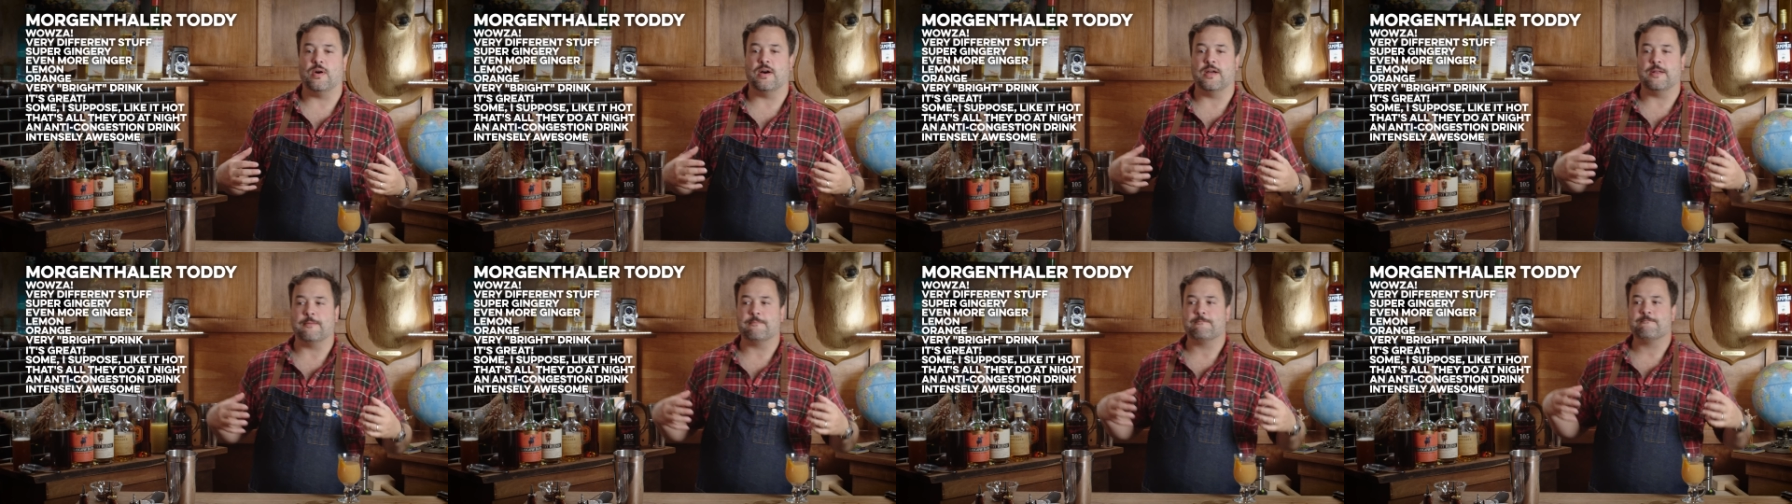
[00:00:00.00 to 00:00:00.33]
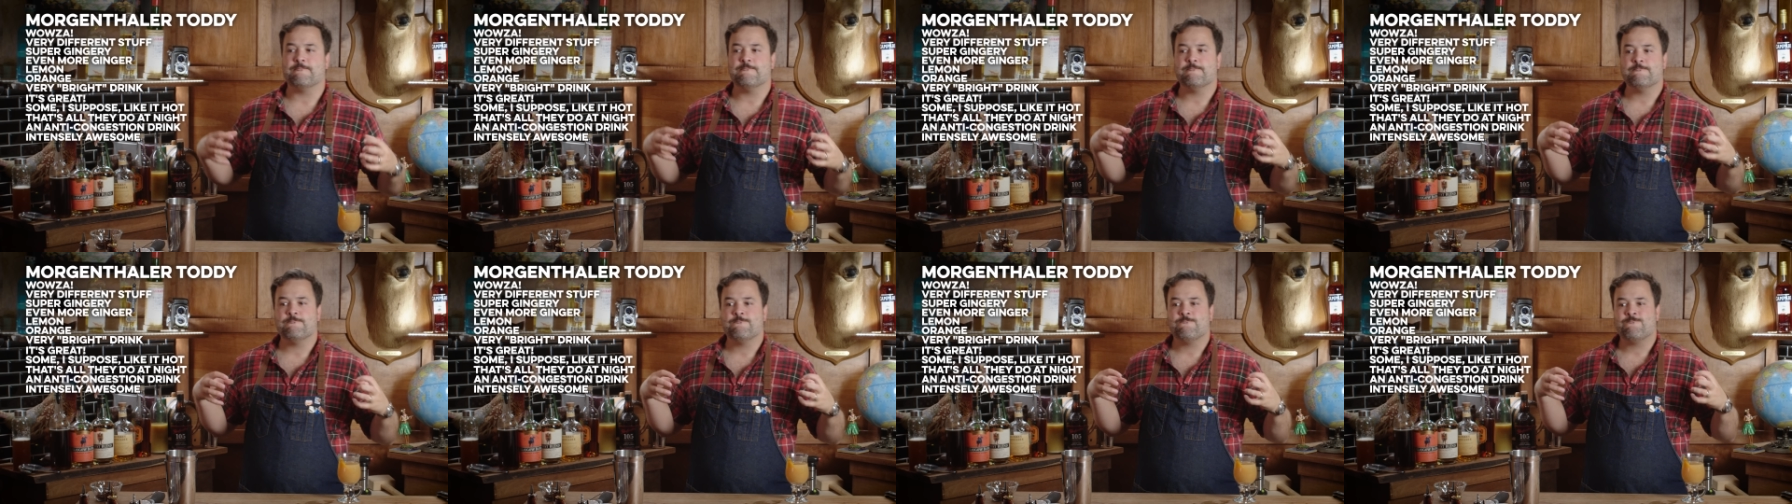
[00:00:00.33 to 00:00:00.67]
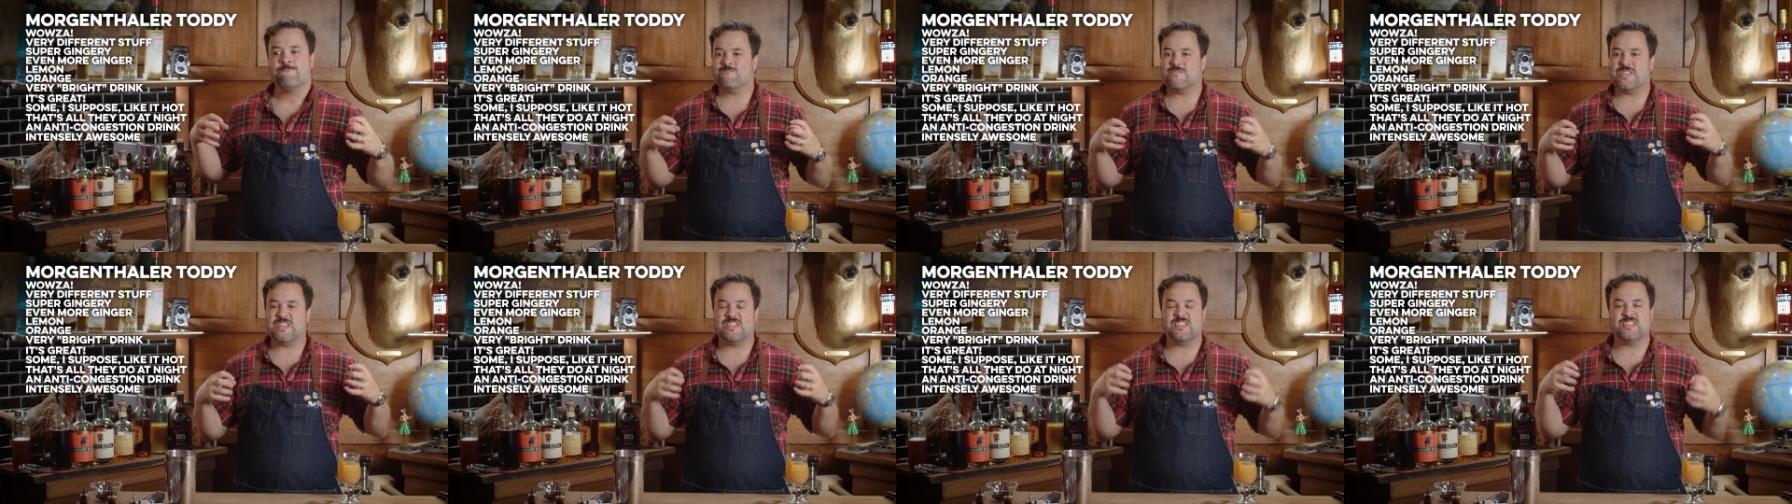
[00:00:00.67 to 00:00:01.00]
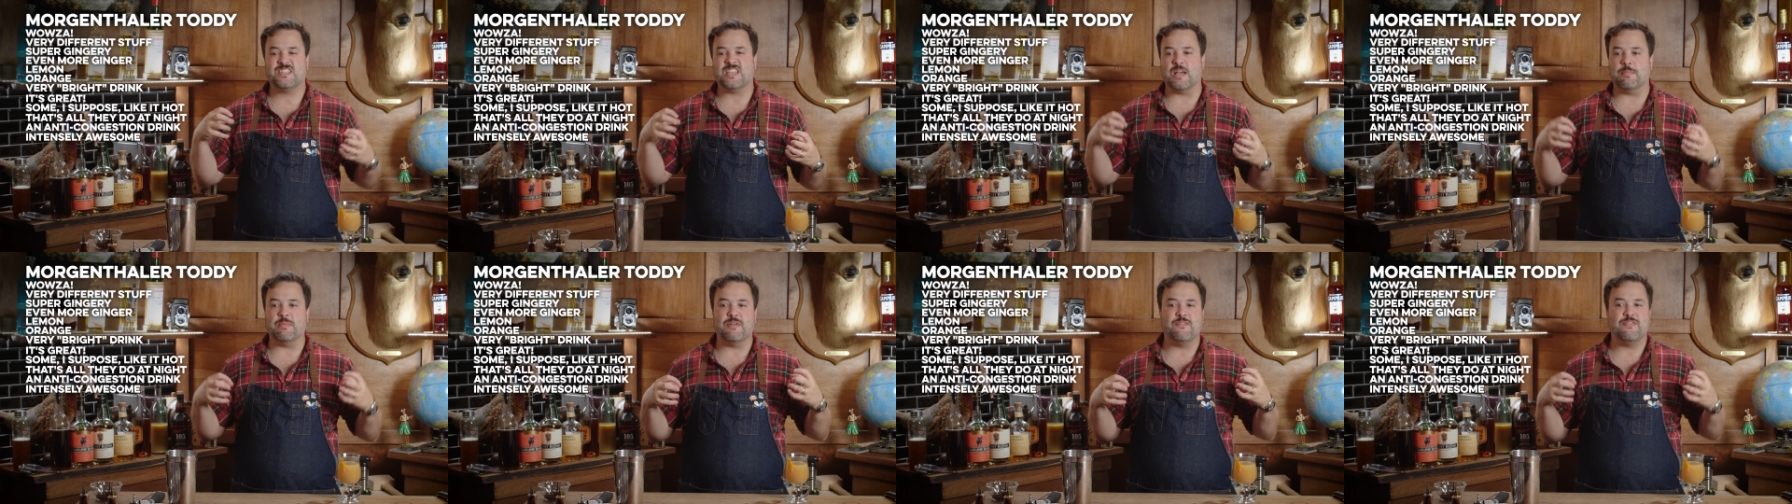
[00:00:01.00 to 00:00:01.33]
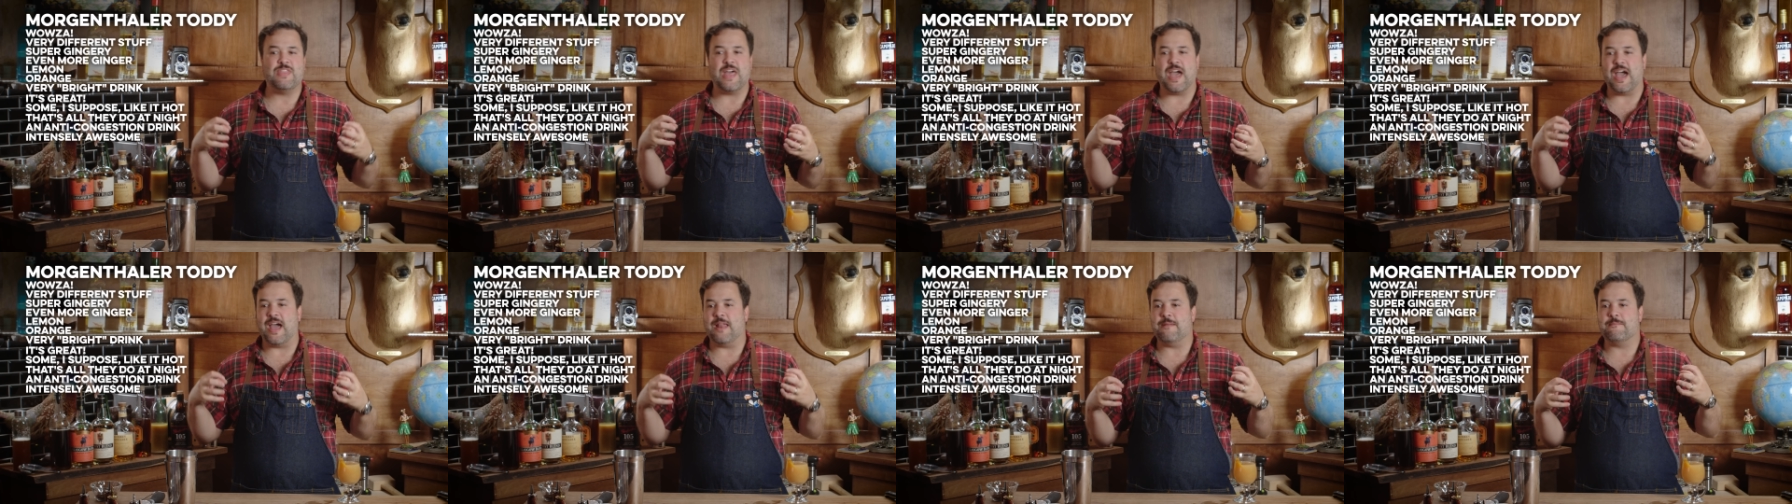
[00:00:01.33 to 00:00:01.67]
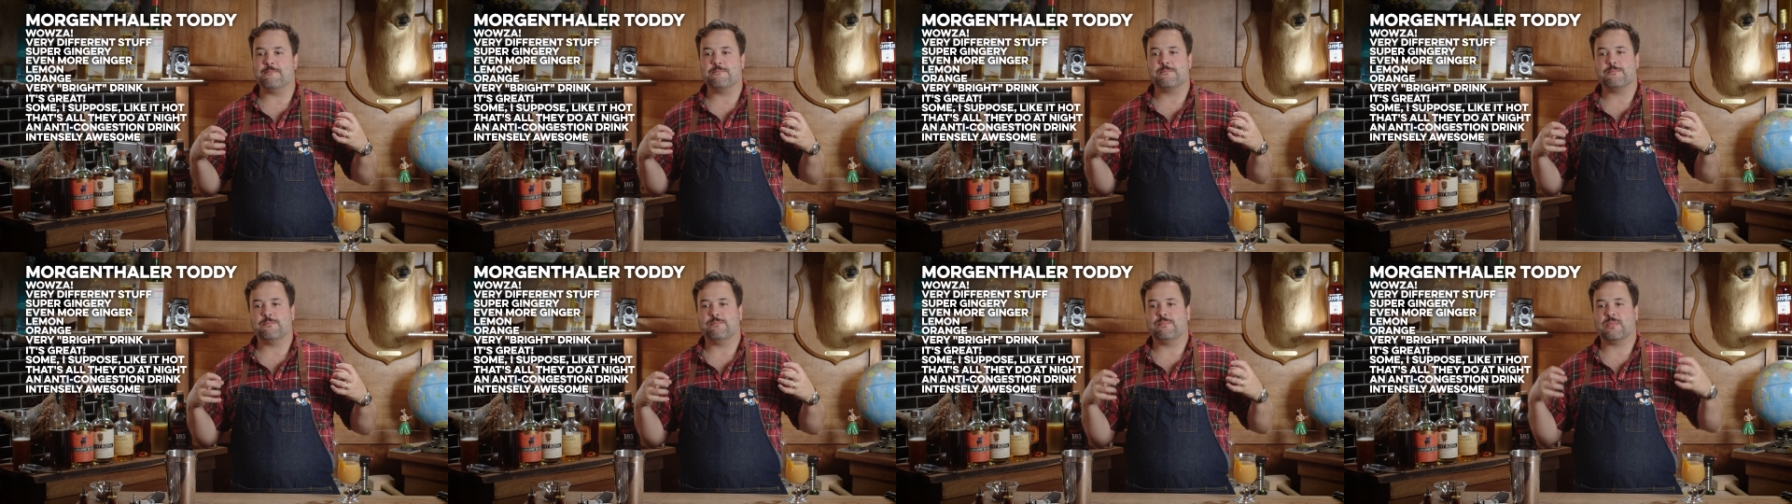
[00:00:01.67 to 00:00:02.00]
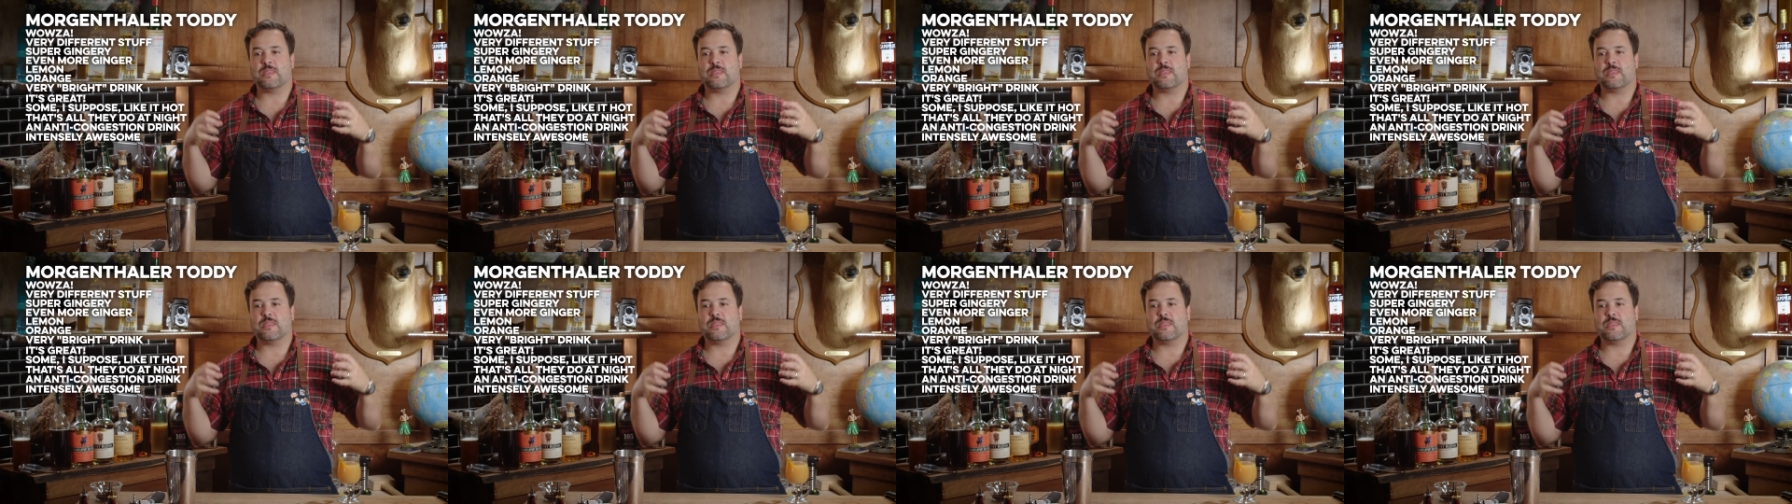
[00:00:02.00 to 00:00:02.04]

want some of that